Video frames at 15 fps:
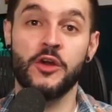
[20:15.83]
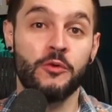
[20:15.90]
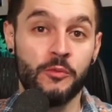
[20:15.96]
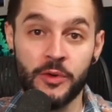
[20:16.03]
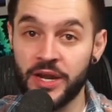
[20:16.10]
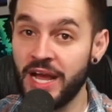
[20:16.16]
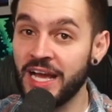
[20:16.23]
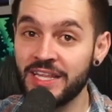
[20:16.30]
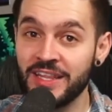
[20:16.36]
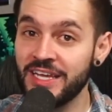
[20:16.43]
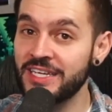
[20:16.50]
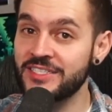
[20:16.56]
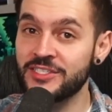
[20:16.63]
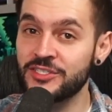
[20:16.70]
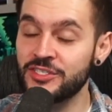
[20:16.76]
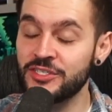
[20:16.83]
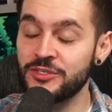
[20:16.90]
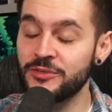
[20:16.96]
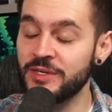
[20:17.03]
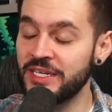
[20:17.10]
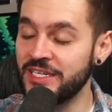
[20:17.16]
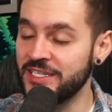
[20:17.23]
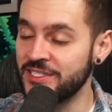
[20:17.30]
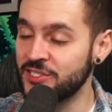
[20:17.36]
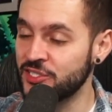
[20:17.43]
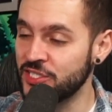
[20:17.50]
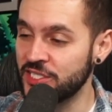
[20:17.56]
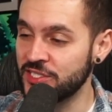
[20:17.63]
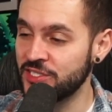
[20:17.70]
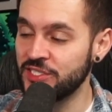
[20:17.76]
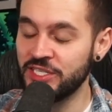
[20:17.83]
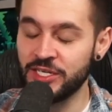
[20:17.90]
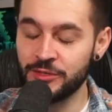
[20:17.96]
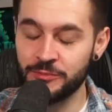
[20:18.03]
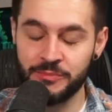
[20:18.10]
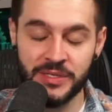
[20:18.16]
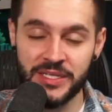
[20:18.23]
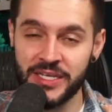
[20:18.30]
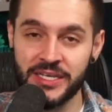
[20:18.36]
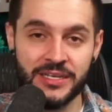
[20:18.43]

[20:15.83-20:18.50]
What I like to do is just, you know, be like